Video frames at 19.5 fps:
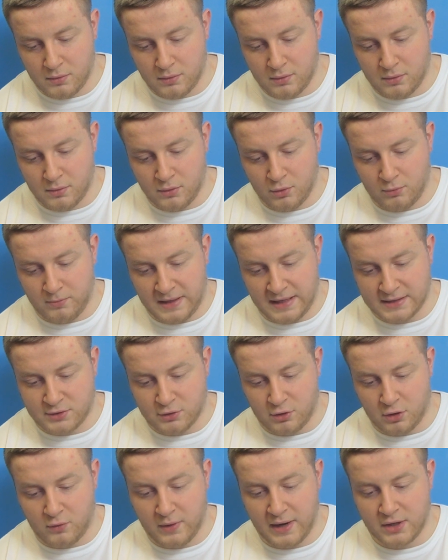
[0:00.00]
Nope, that's
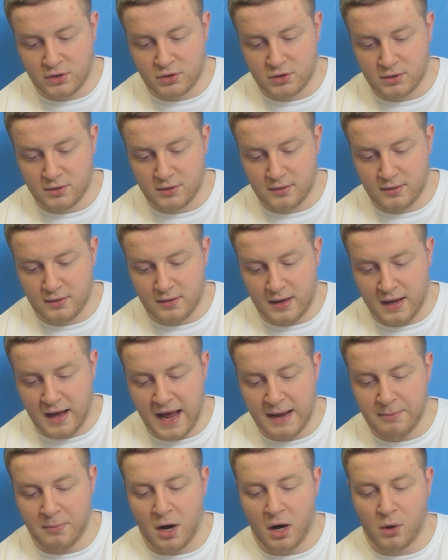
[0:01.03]
not a question.
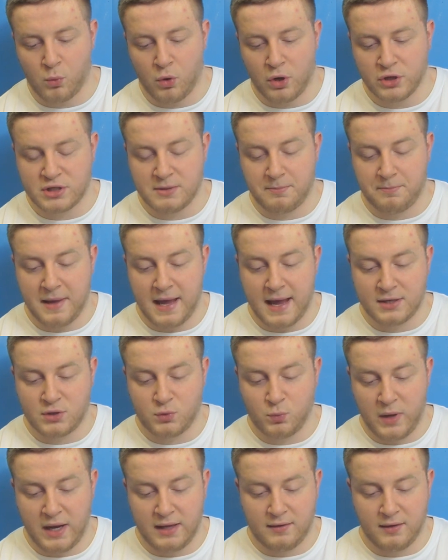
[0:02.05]
Hi Mark, what is the
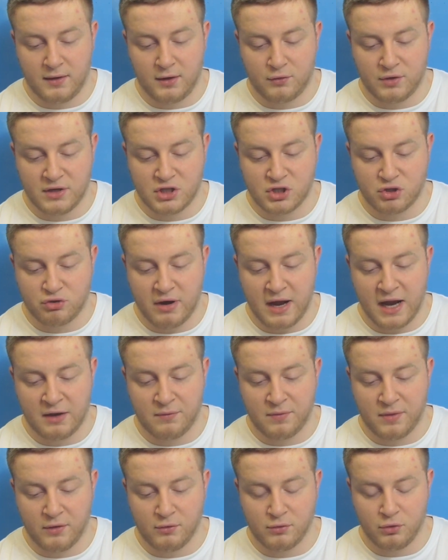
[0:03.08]
best way to increase
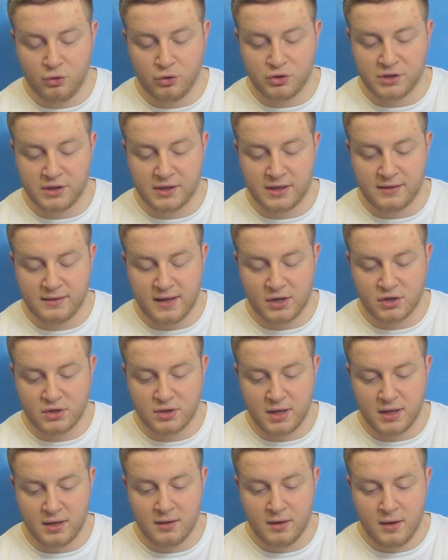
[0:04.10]
strength without losing
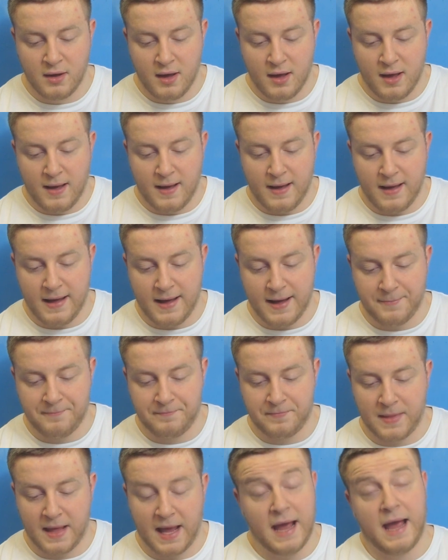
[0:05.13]
conditioning?
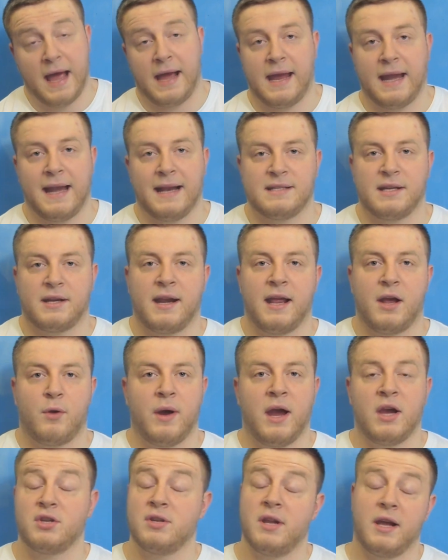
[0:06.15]
Again, that's a great
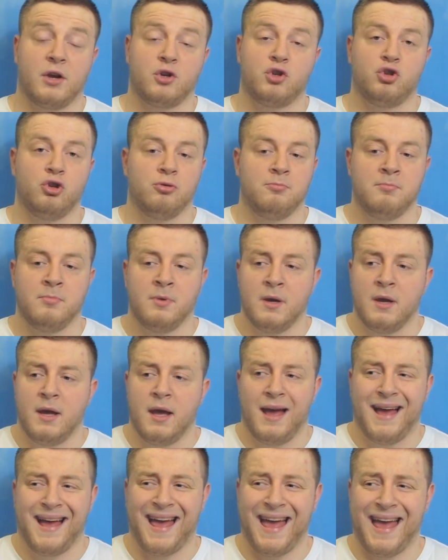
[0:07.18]
question. I assume
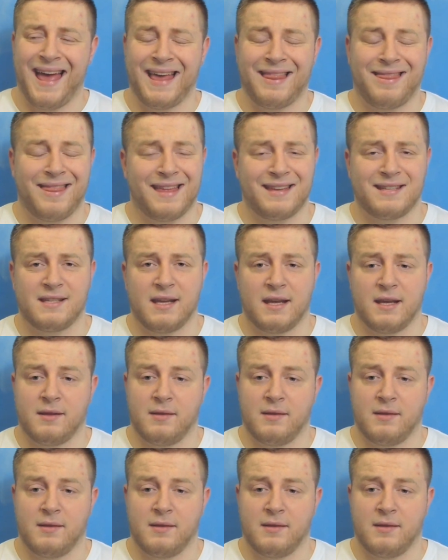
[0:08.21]
this